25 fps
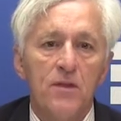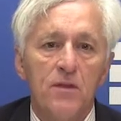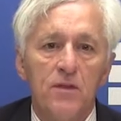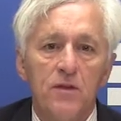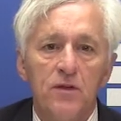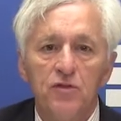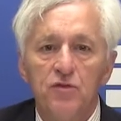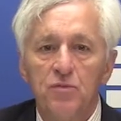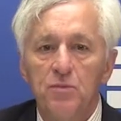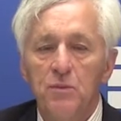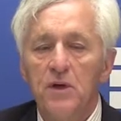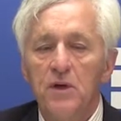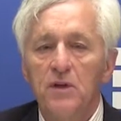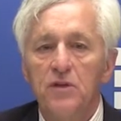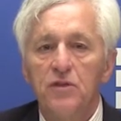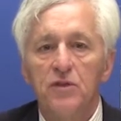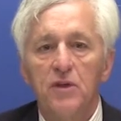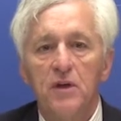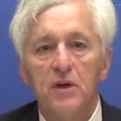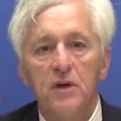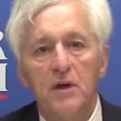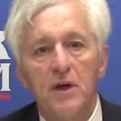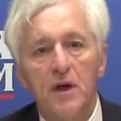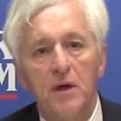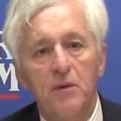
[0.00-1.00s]
This month,
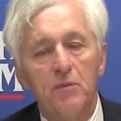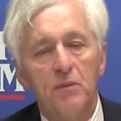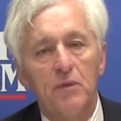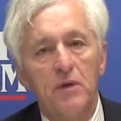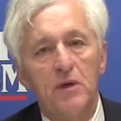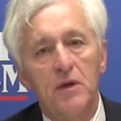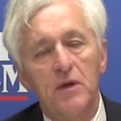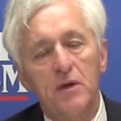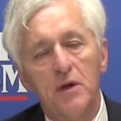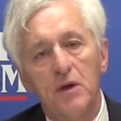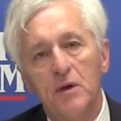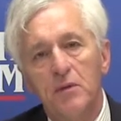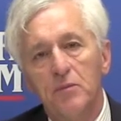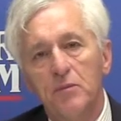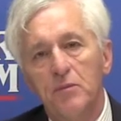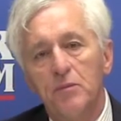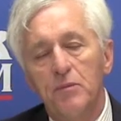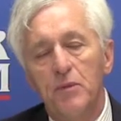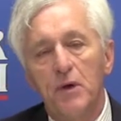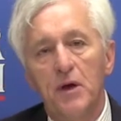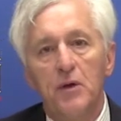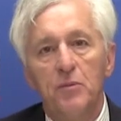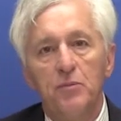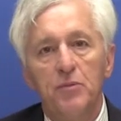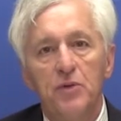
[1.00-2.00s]

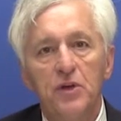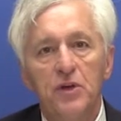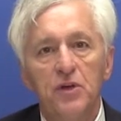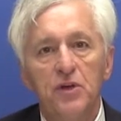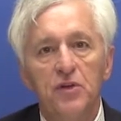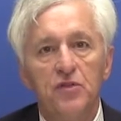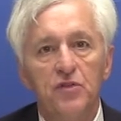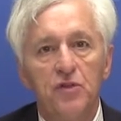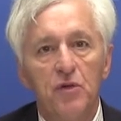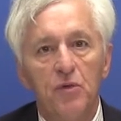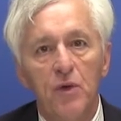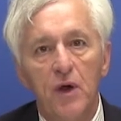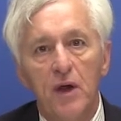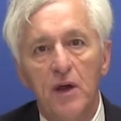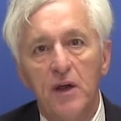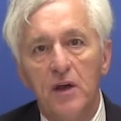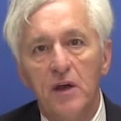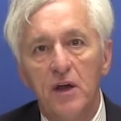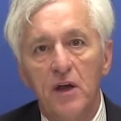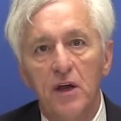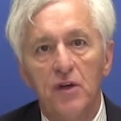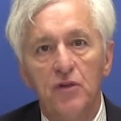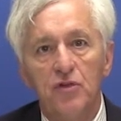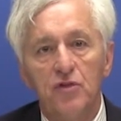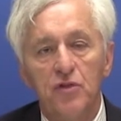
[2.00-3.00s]
I'm pleased to
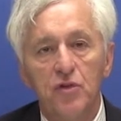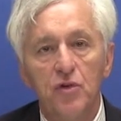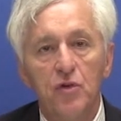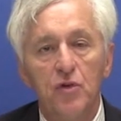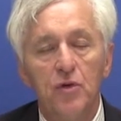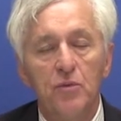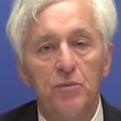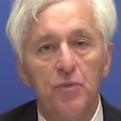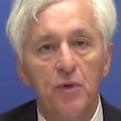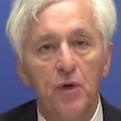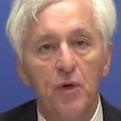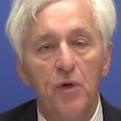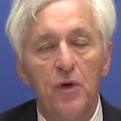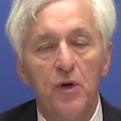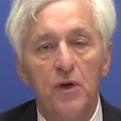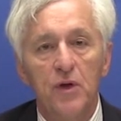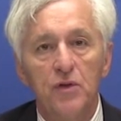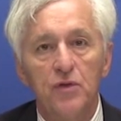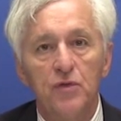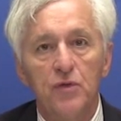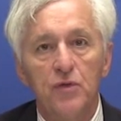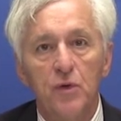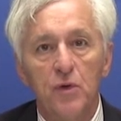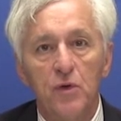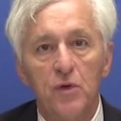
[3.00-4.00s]
recognize two
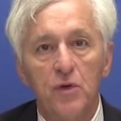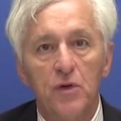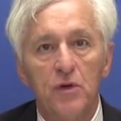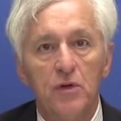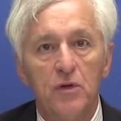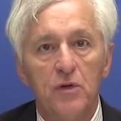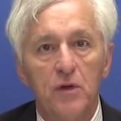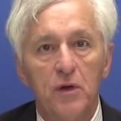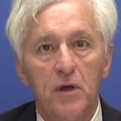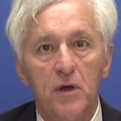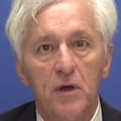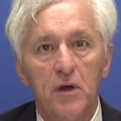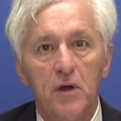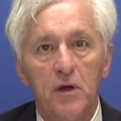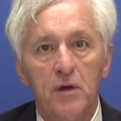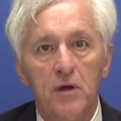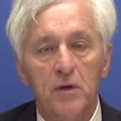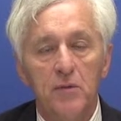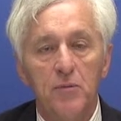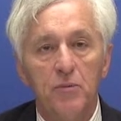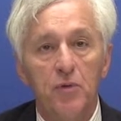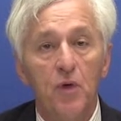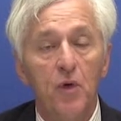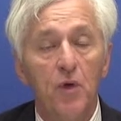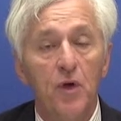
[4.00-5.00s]
employees for
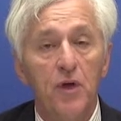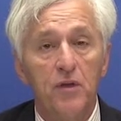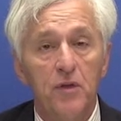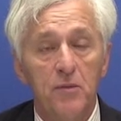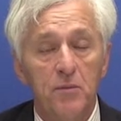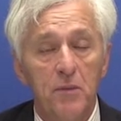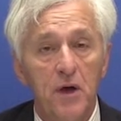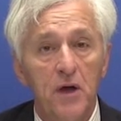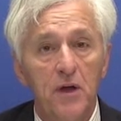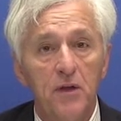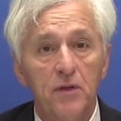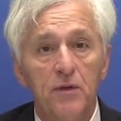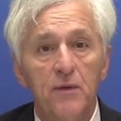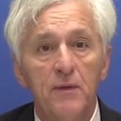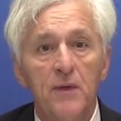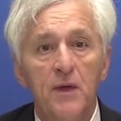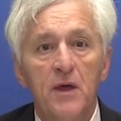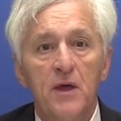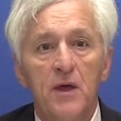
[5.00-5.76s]
Employee of the Month